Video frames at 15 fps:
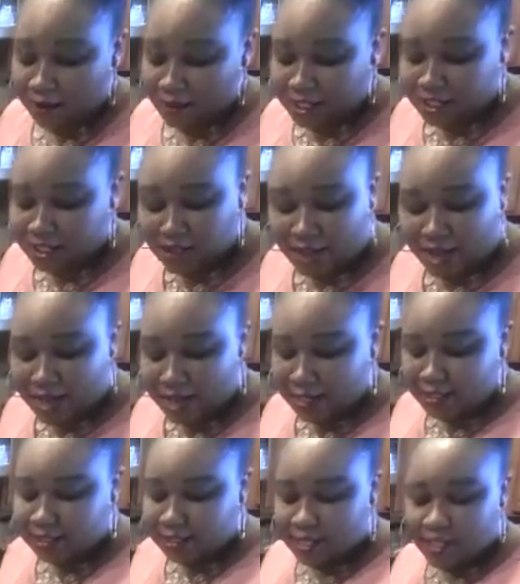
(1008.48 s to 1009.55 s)
Did you guys
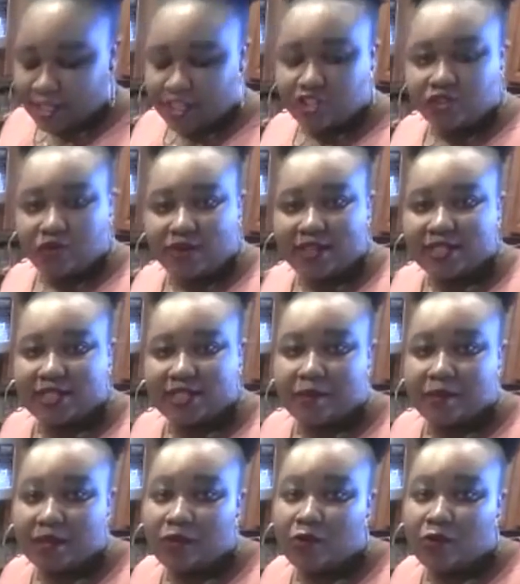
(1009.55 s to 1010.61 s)
enjoy some of the
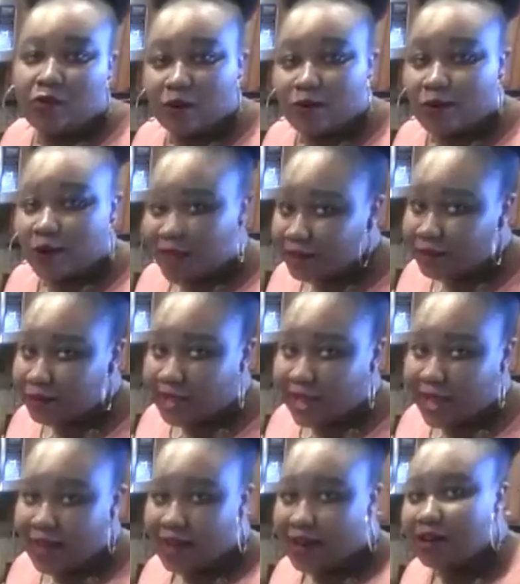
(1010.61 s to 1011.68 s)
warm weather we had?
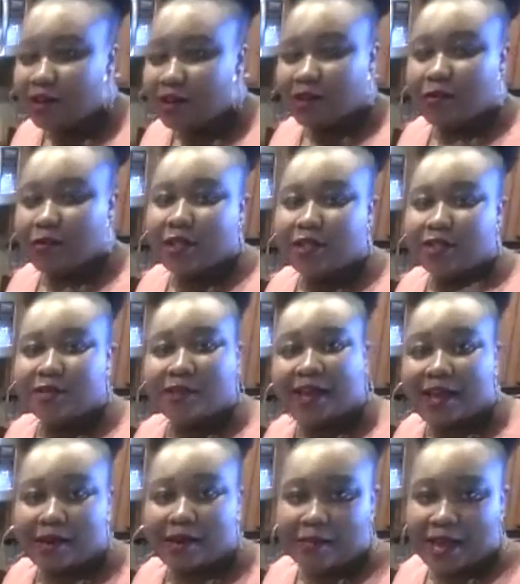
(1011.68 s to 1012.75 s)
I know the weather's been kind of
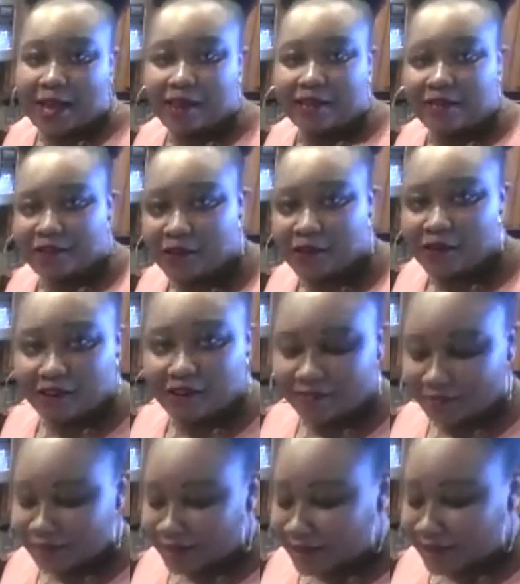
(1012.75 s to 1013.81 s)
back and forth,
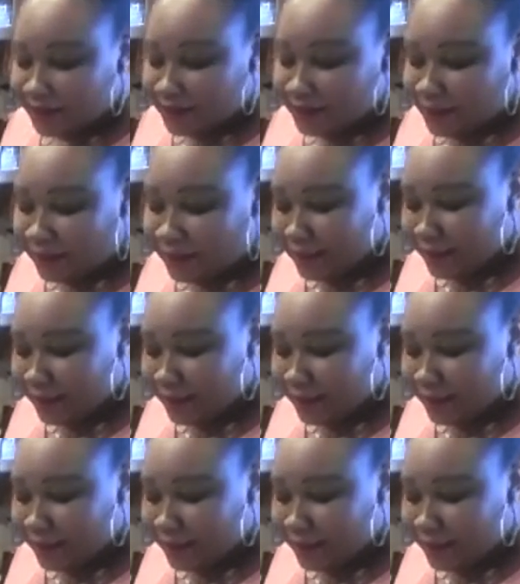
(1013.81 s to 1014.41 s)
but